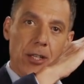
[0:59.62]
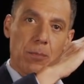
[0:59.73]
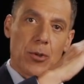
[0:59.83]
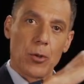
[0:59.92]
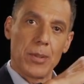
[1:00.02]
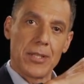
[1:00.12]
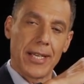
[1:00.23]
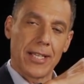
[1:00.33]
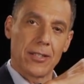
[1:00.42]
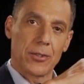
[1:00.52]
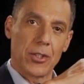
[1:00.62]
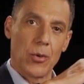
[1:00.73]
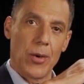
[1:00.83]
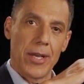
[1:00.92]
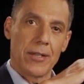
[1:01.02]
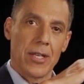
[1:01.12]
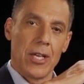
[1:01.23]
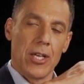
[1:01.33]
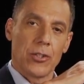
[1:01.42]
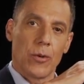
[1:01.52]
is perpendicular to it.
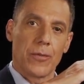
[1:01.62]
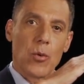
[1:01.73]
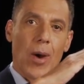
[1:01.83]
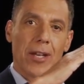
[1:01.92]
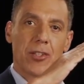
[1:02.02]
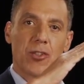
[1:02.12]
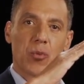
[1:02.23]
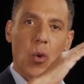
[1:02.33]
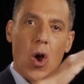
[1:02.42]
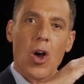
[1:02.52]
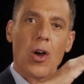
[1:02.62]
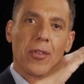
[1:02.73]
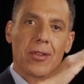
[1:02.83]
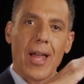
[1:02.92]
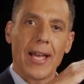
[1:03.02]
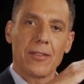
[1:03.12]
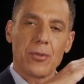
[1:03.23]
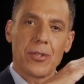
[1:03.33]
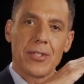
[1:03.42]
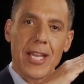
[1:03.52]
So if you want to draw the line through
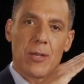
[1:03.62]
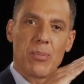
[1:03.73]
the data